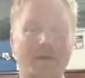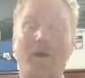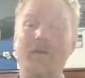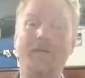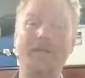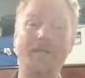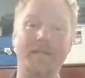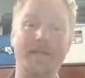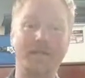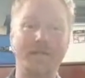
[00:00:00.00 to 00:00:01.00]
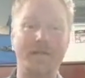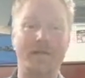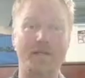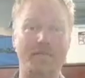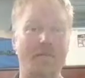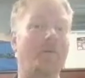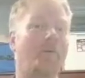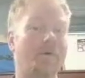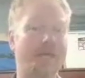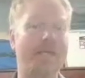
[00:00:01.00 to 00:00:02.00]
all the way to the eyes of the customer
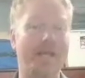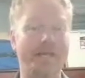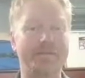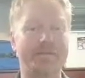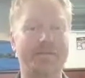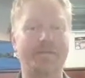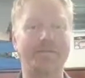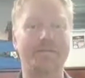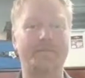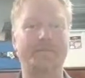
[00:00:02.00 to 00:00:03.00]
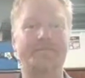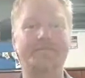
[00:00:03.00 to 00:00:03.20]
or to the hands of the customer.